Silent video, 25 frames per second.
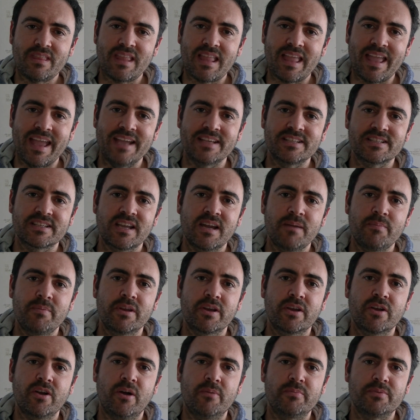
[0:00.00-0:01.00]
as a couple
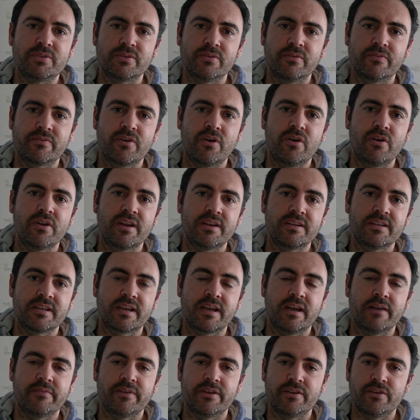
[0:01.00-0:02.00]
of cops who have gone
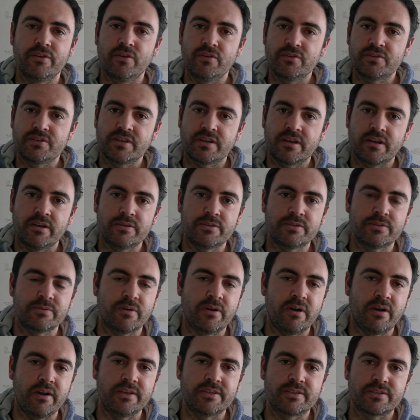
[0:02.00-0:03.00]
undercover, not to go to
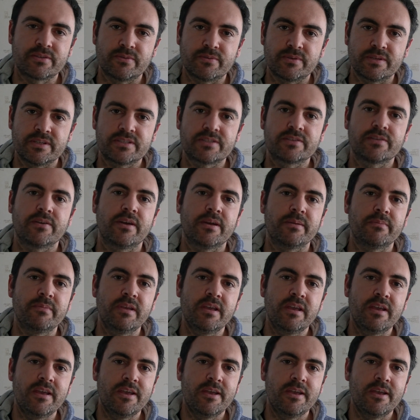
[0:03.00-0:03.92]
a high school this time,